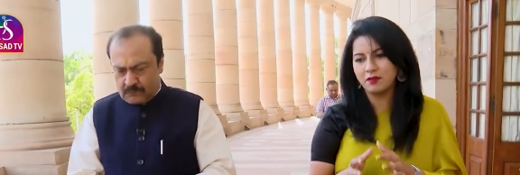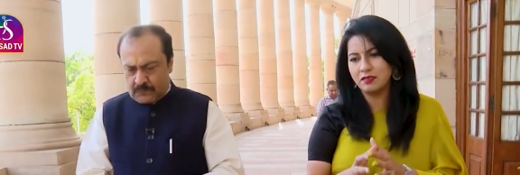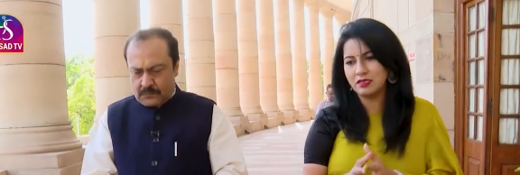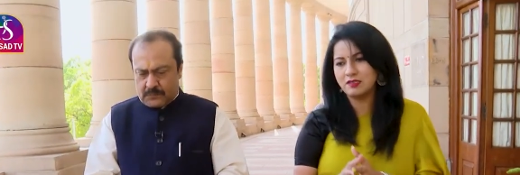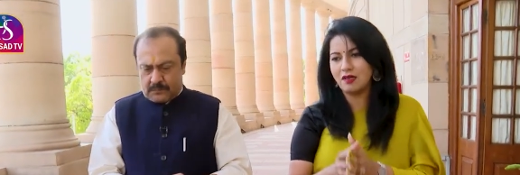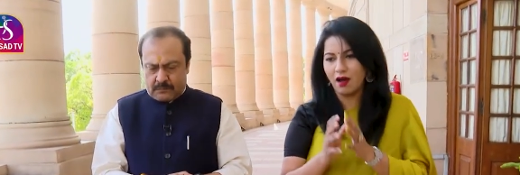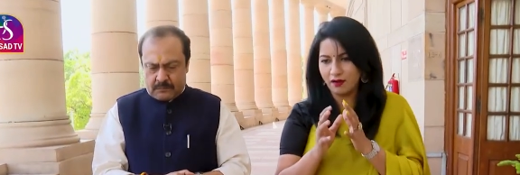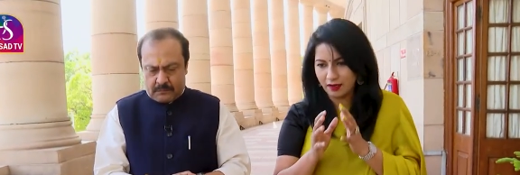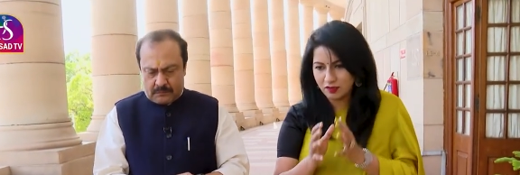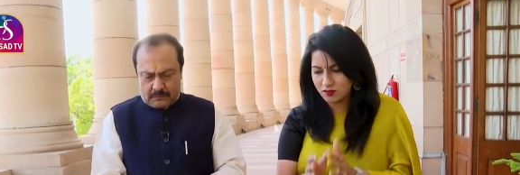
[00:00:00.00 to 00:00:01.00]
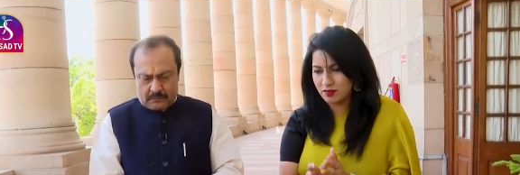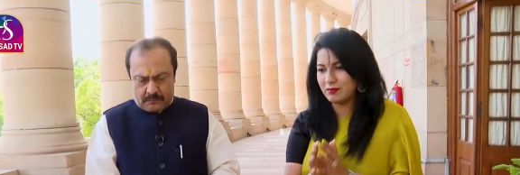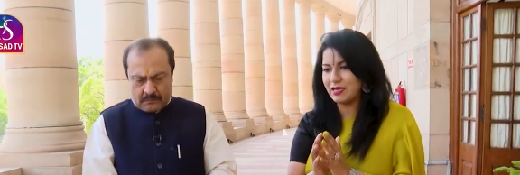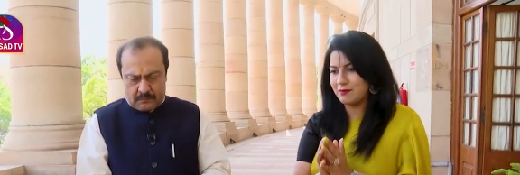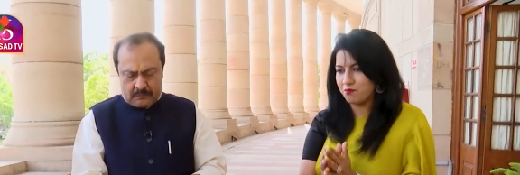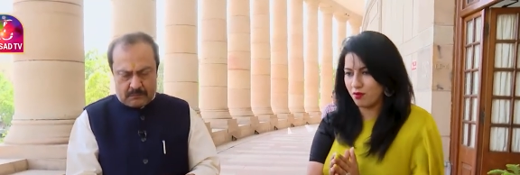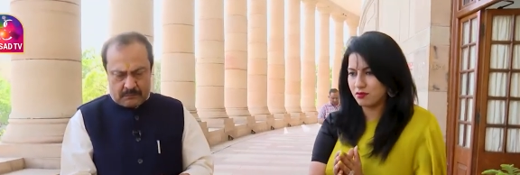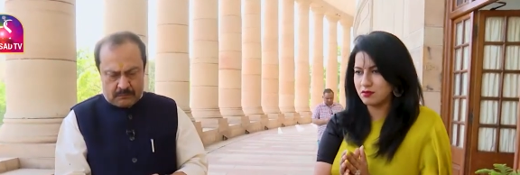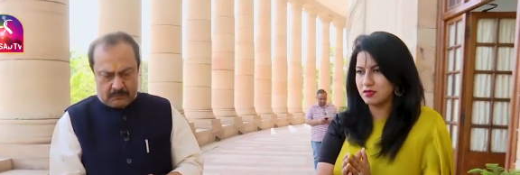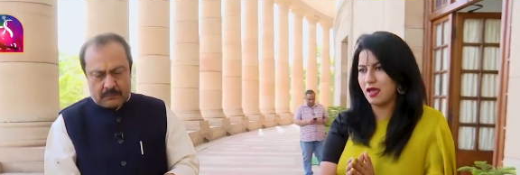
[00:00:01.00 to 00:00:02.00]
Speaker 1: committees are extremely
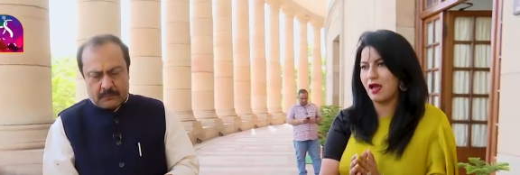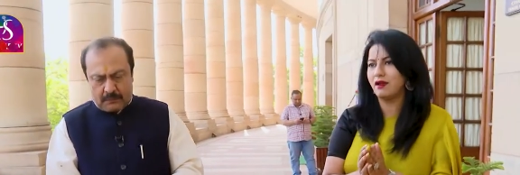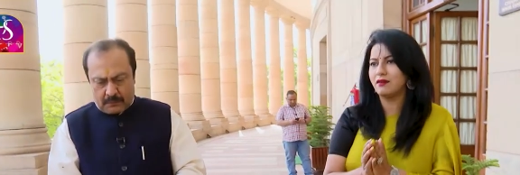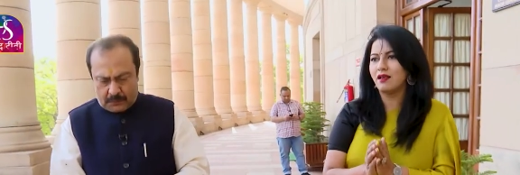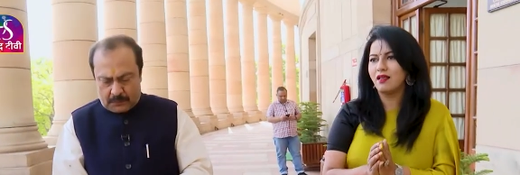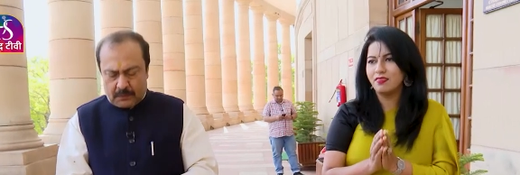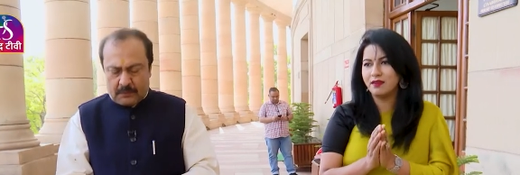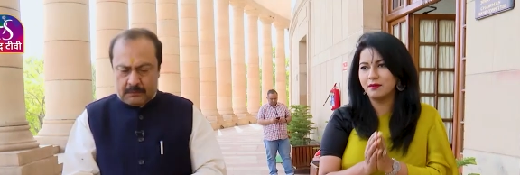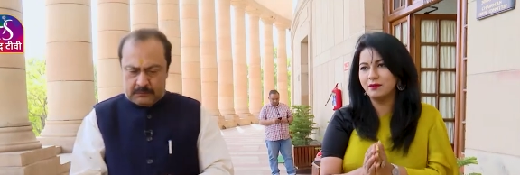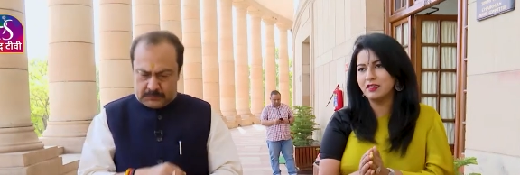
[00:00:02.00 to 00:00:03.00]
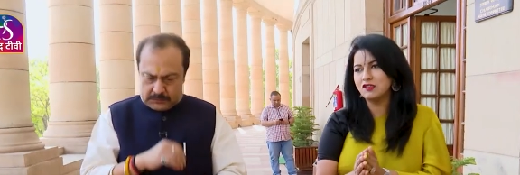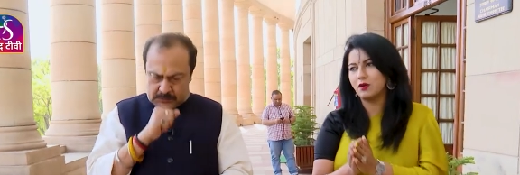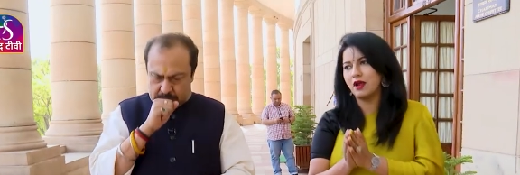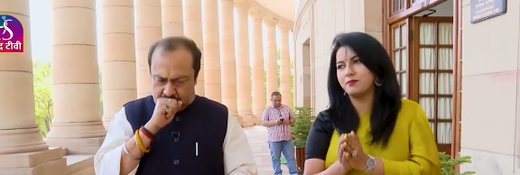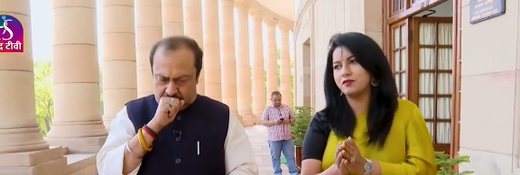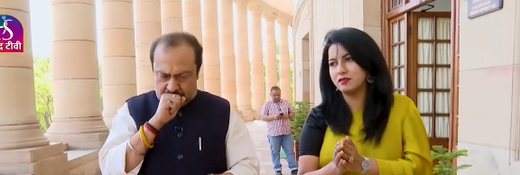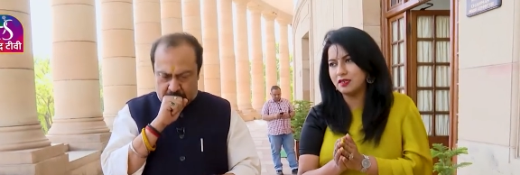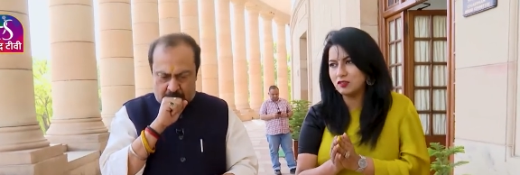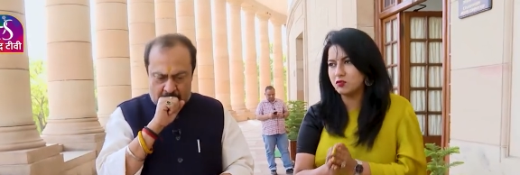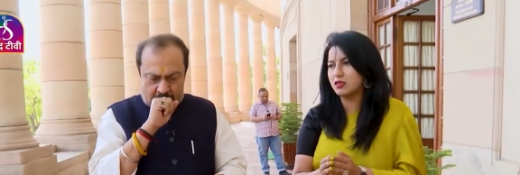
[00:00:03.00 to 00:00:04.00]
important and the committees perhaps
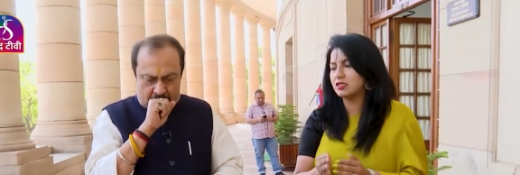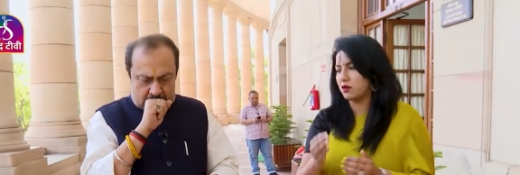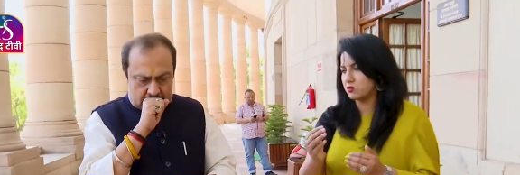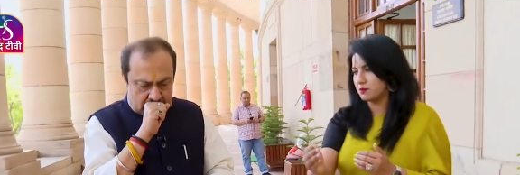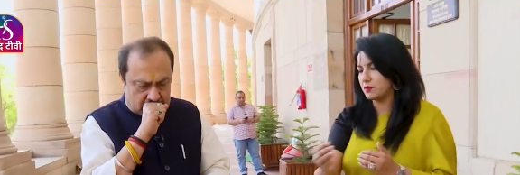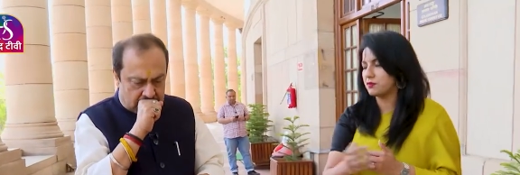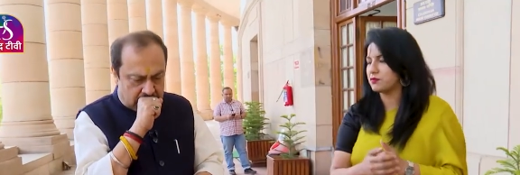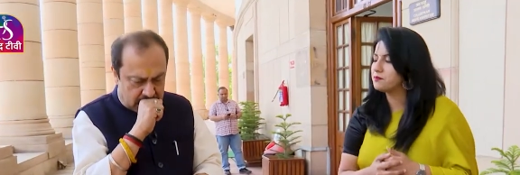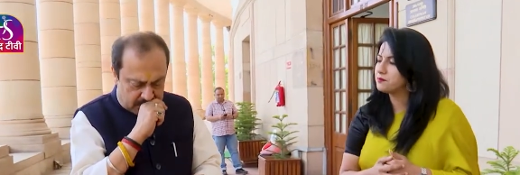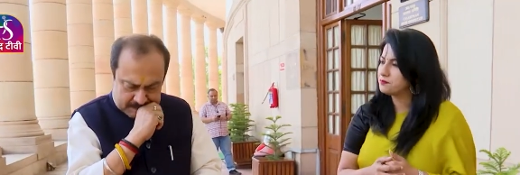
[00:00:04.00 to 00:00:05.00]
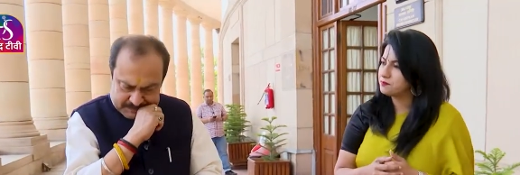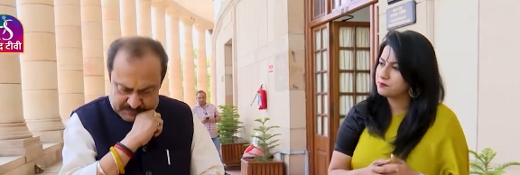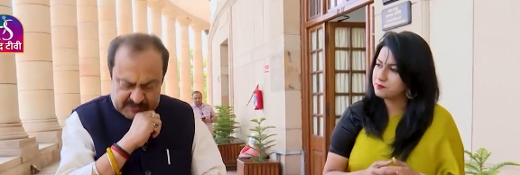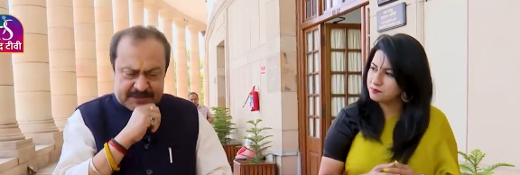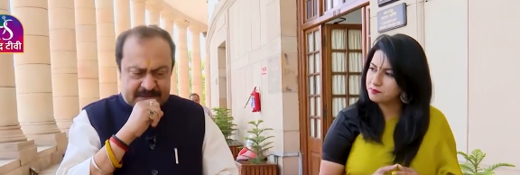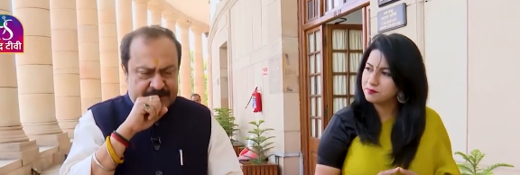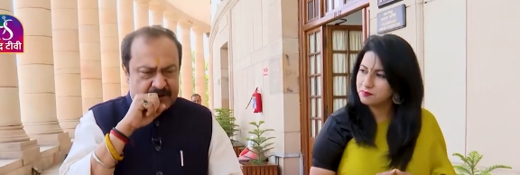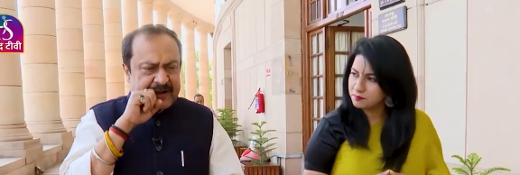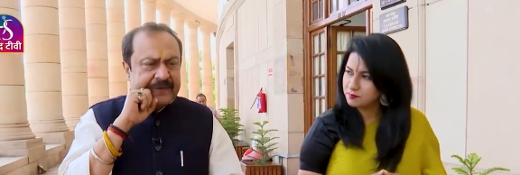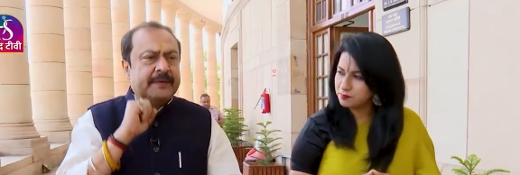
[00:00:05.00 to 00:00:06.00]
need to reach out to people.
Speaker 2: Yes,
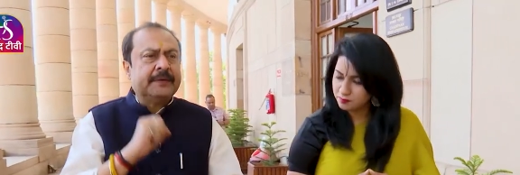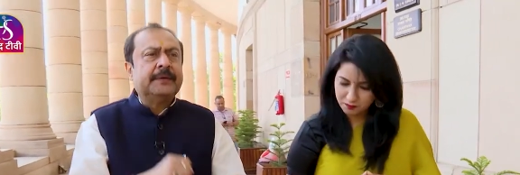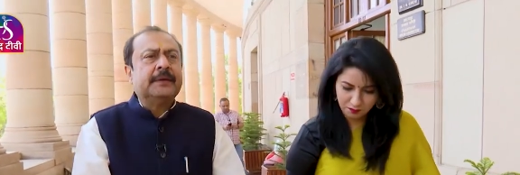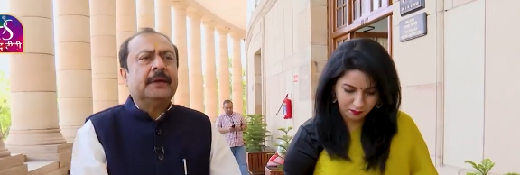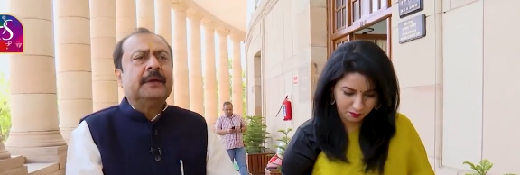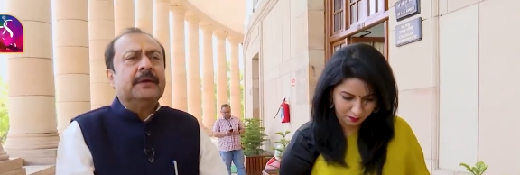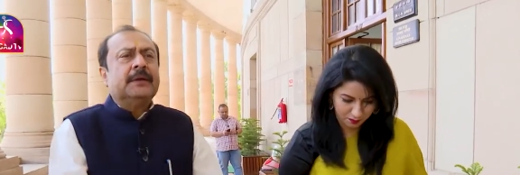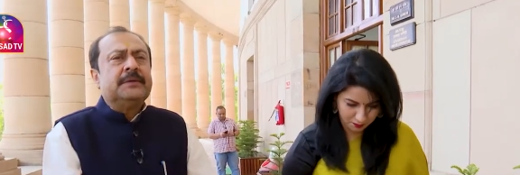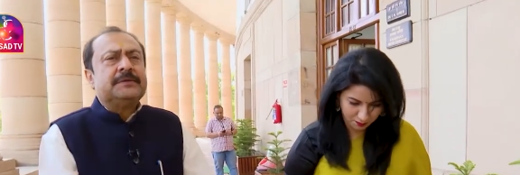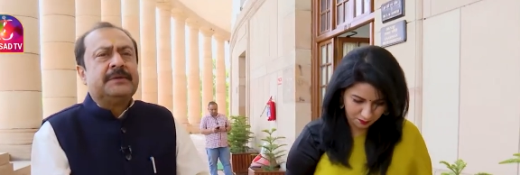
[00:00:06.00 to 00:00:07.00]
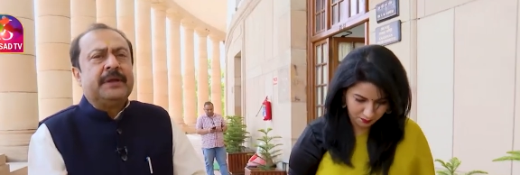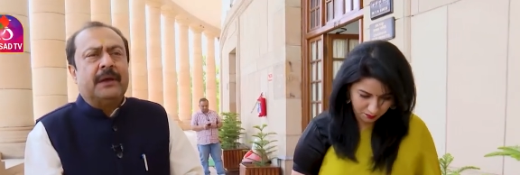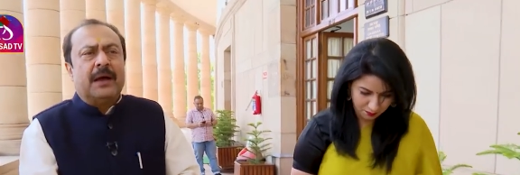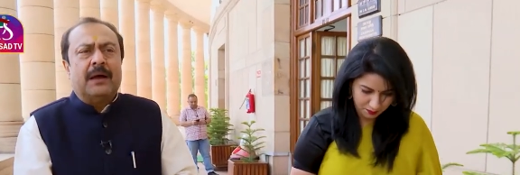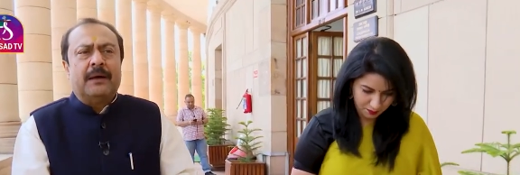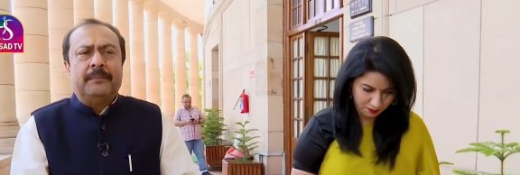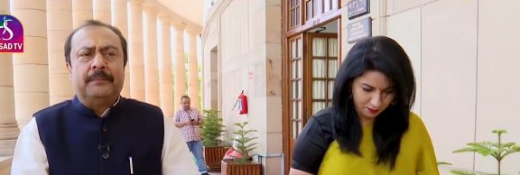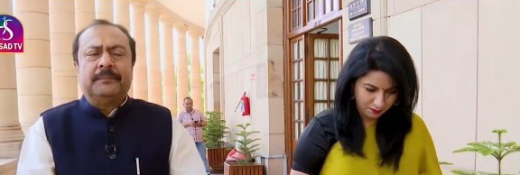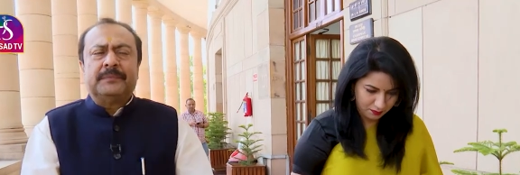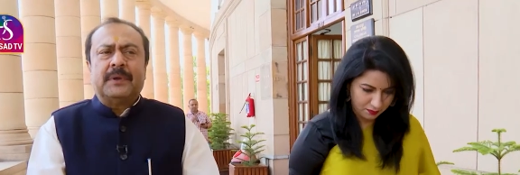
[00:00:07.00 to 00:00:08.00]
that's right. See,
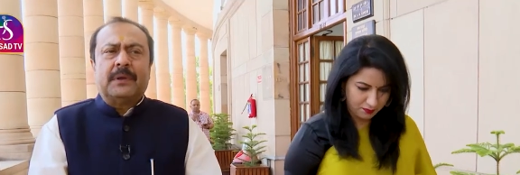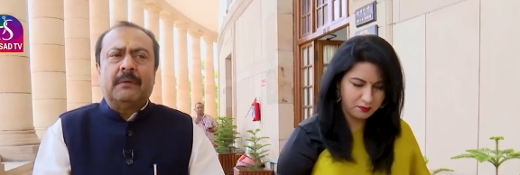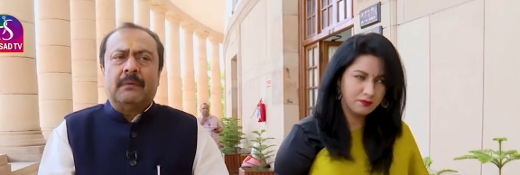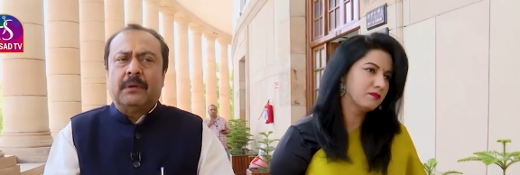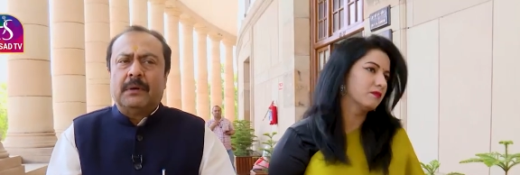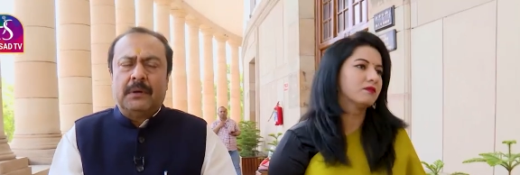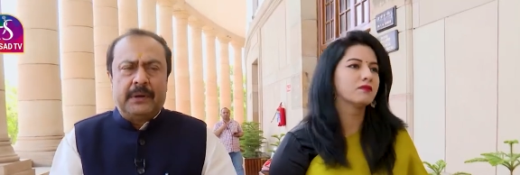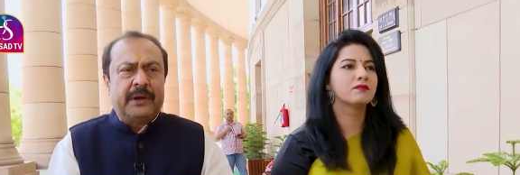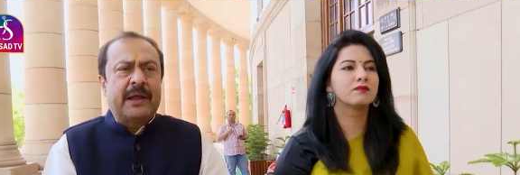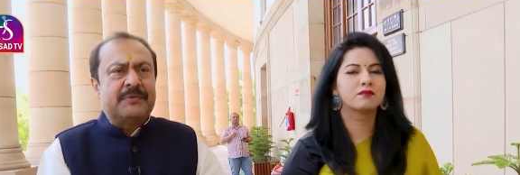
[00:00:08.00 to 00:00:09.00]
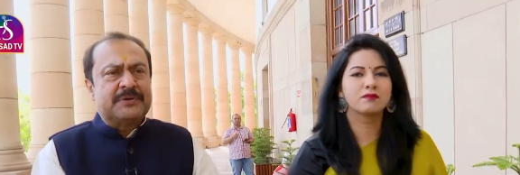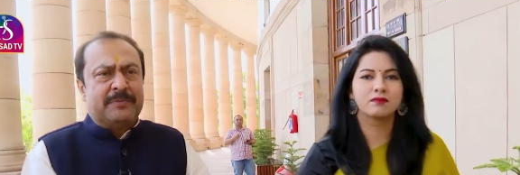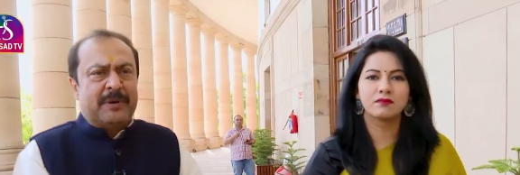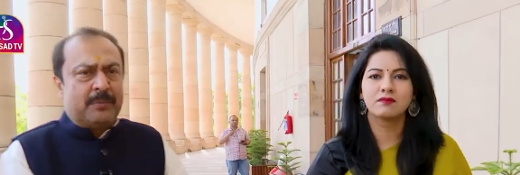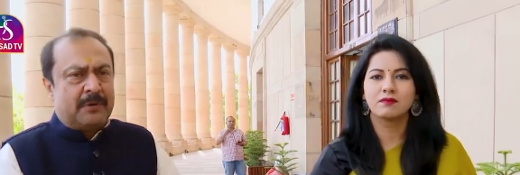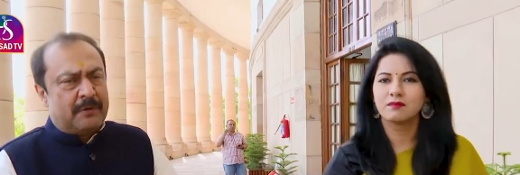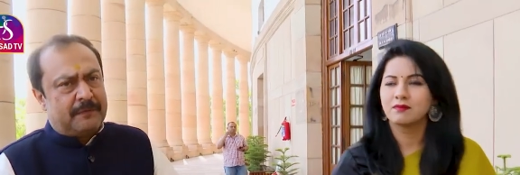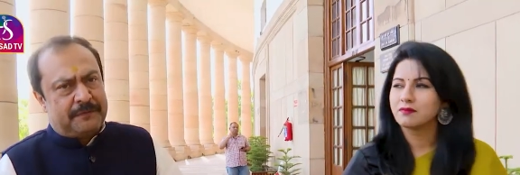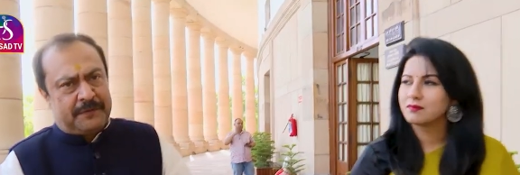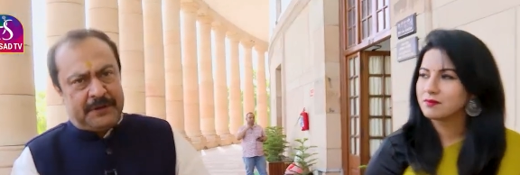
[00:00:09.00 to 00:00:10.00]
um, earlier I was a member
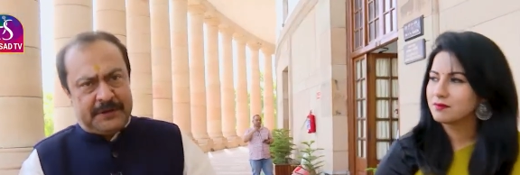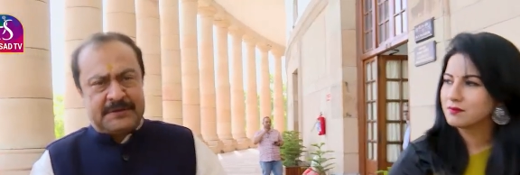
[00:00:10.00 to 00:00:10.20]
of the